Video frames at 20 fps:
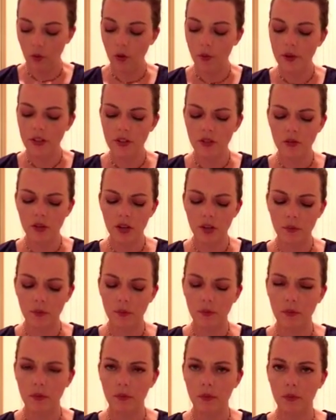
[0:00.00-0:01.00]
we'll be doing
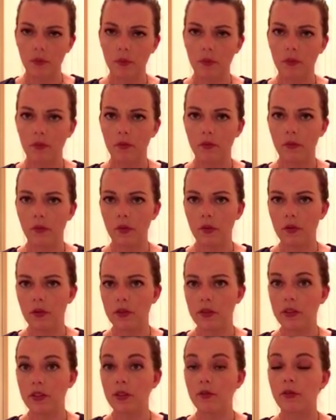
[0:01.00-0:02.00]

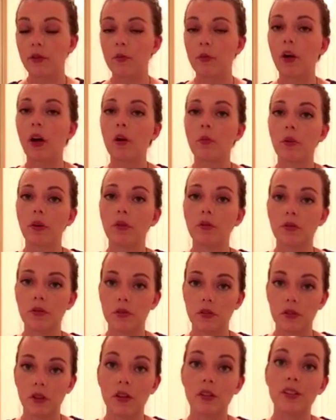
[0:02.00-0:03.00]
different blog
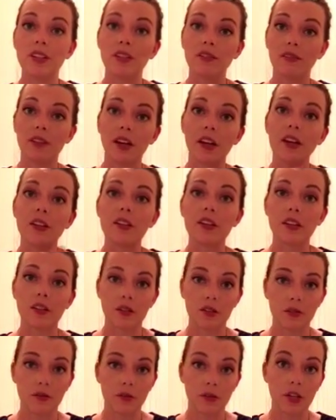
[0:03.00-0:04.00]
posts on different
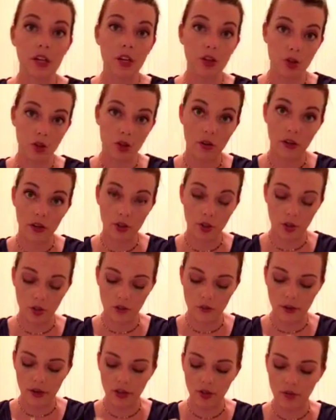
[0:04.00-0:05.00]
ideas for each
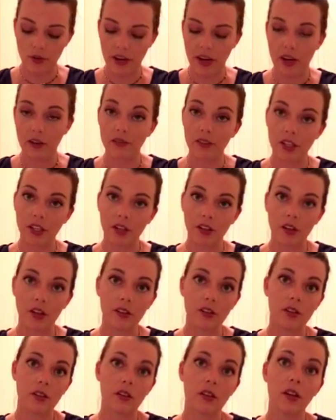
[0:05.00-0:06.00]
collections page we have in here,
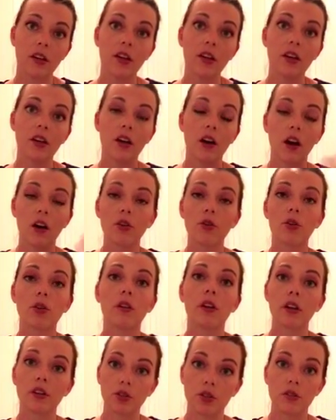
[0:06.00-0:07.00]
and then other
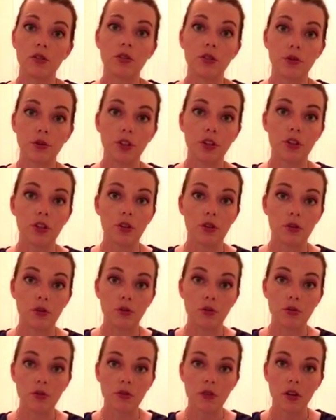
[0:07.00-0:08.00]
collections you can
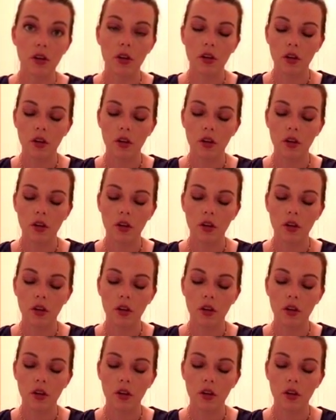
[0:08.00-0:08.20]
use.